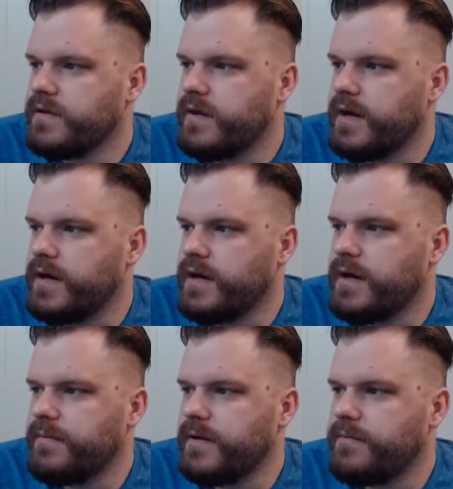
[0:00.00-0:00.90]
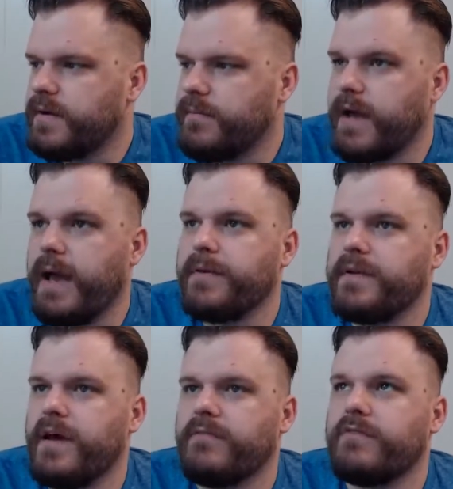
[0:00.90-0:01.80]
I'm happy
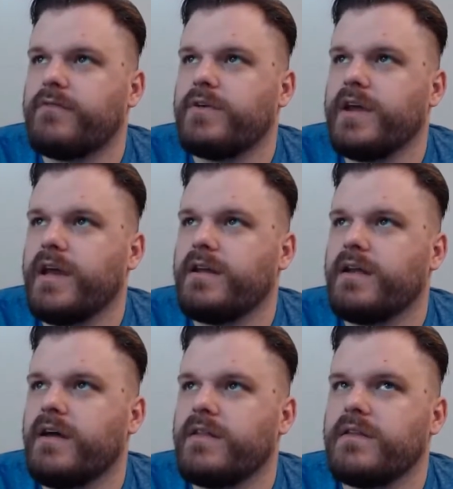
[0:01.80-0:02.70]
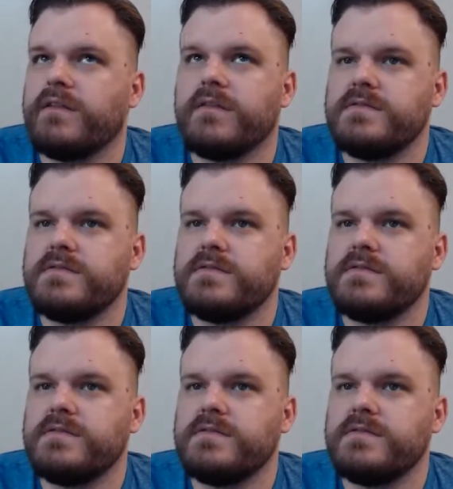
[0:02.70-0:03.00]
to have a 48 now that